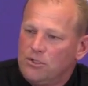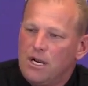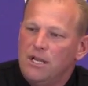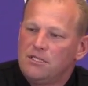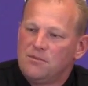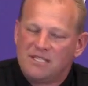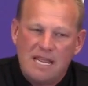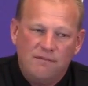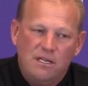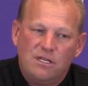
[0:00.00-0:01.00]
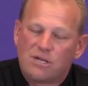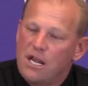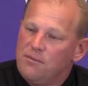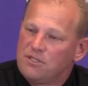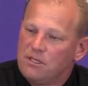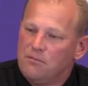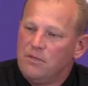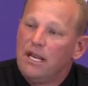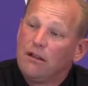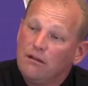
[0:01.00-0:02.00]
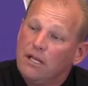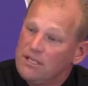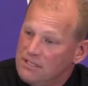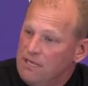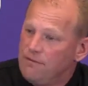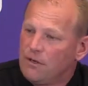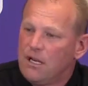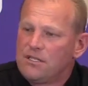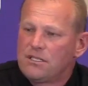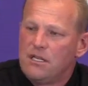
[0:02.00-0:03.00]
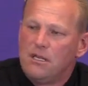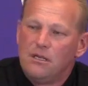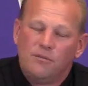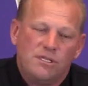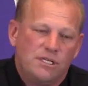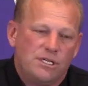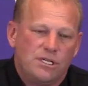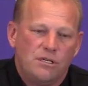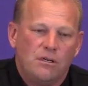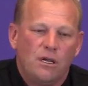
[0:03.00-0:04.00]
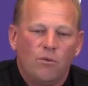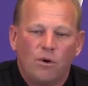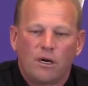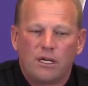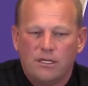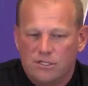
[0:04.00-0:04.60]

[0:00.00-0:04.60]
trying some safety, trying some nickel husky for us position work.